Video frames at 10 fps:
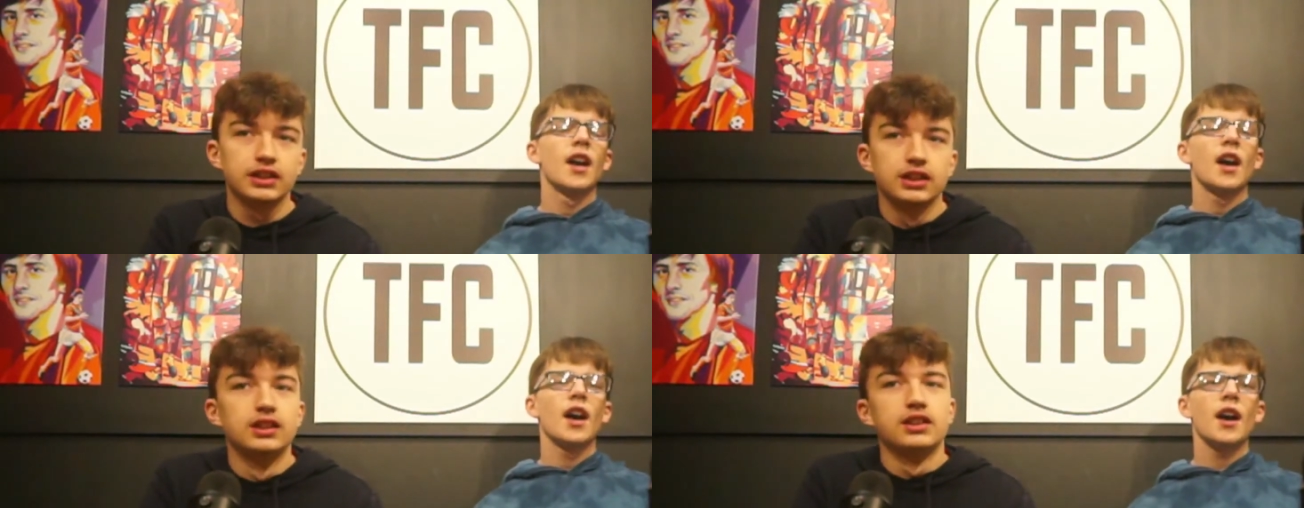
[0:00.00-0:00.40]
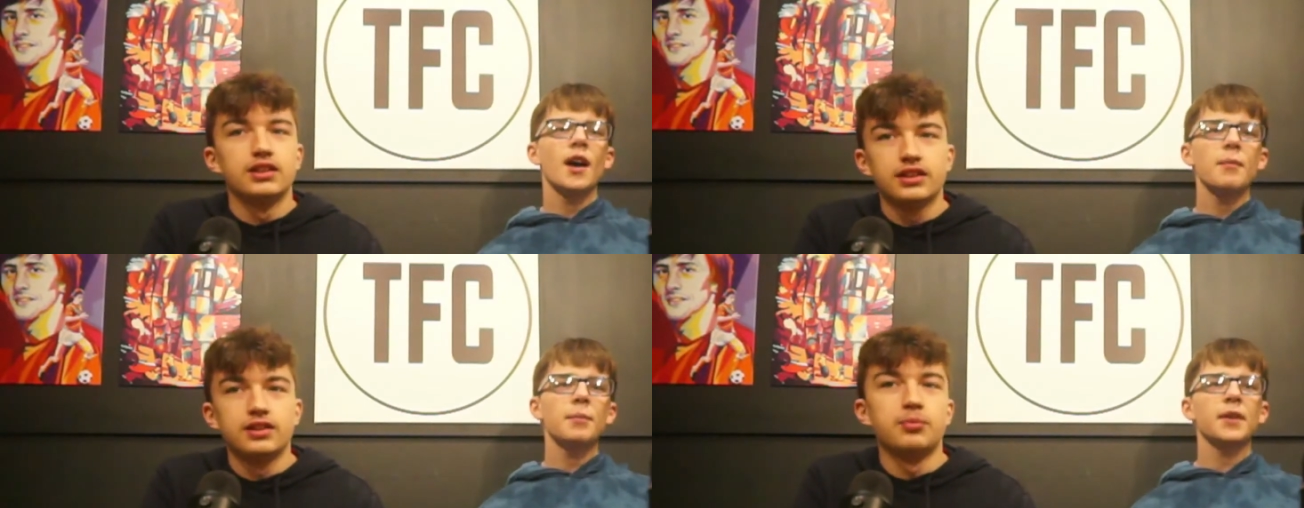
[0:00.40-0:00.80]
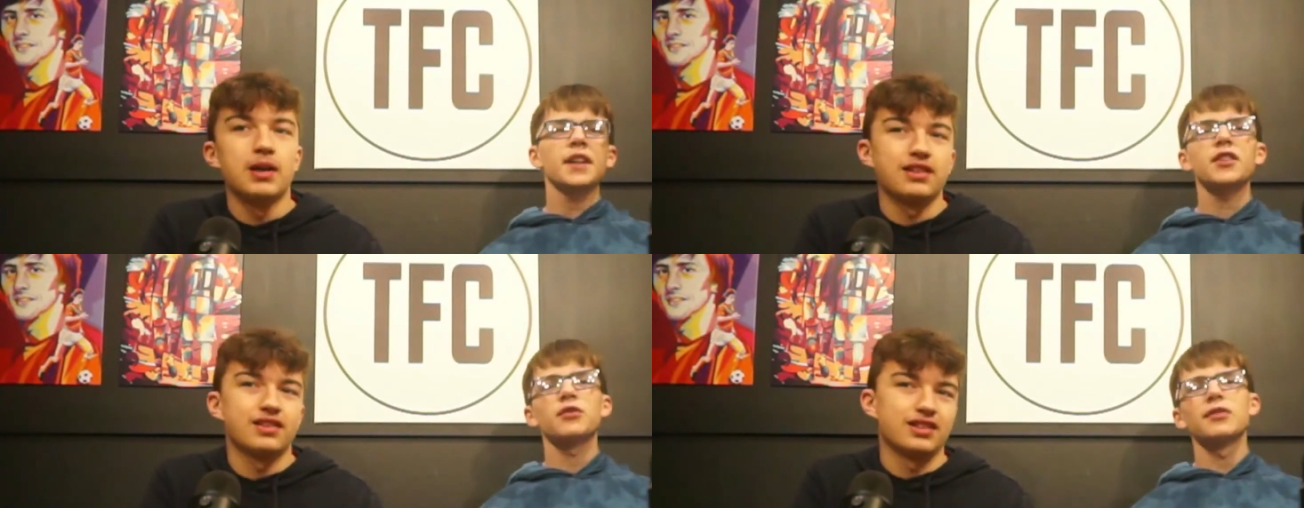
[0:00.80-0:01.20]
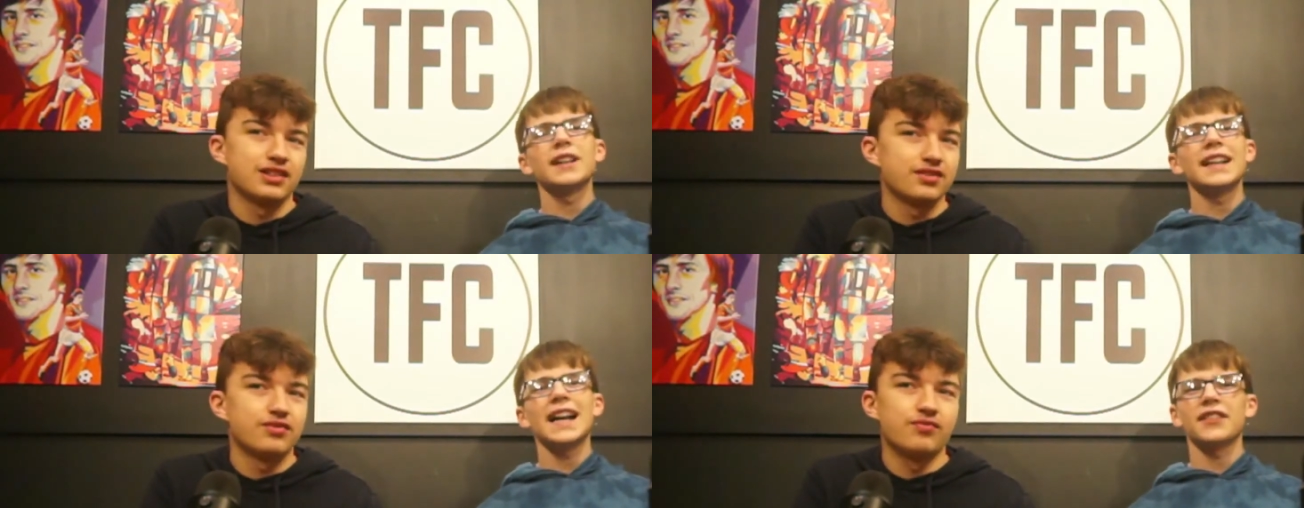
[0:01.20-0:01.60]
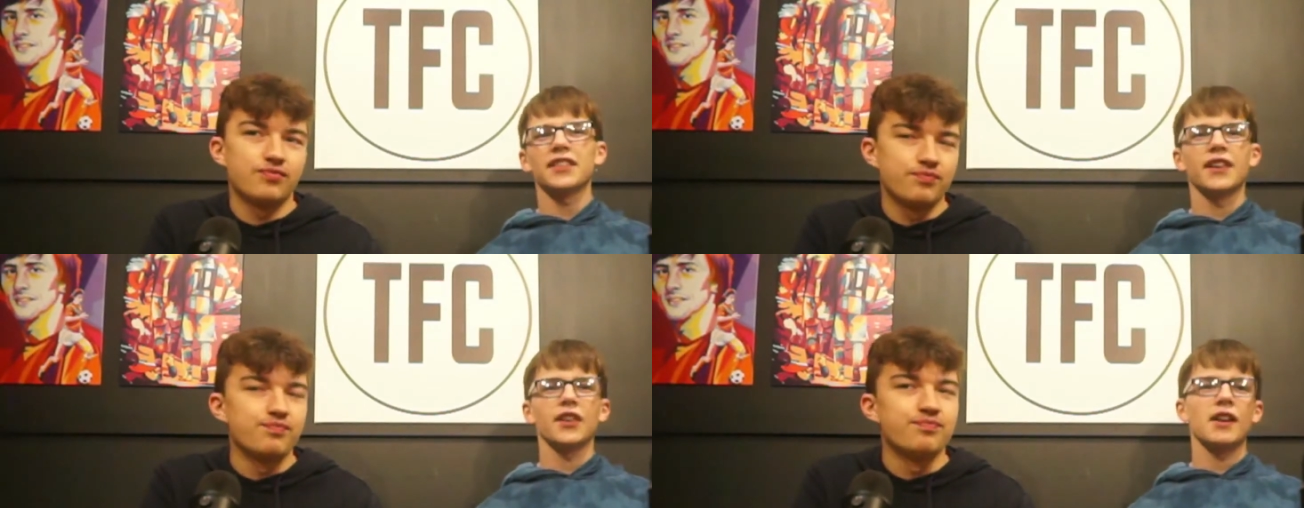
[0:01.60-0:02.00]
Speaker 1: Um, yeah, but, but, it just really hasn't hit
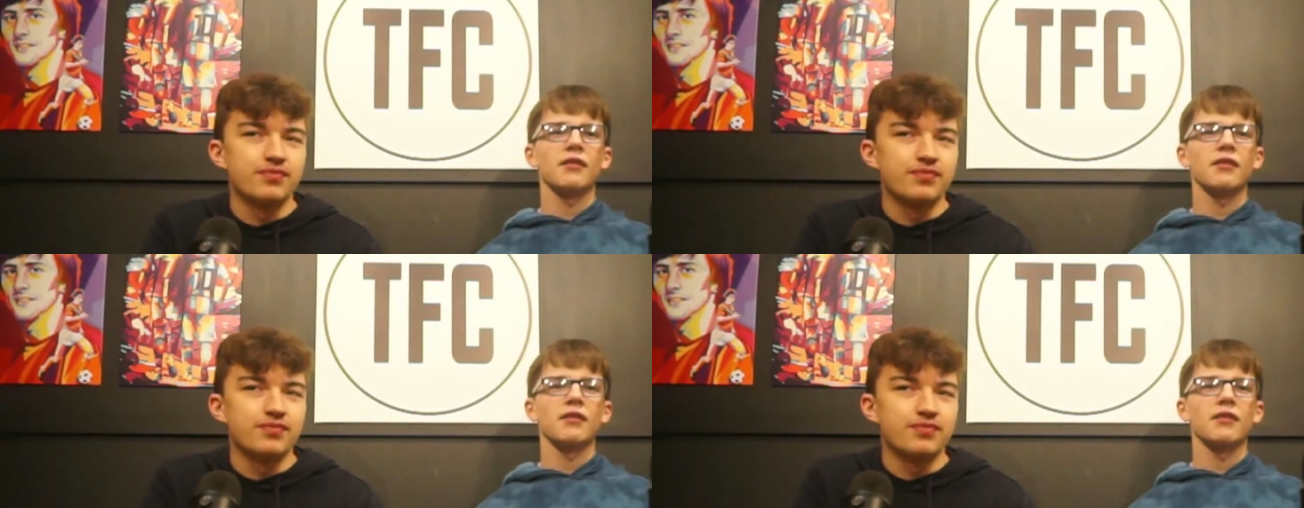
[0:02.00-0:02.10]
the mm, ground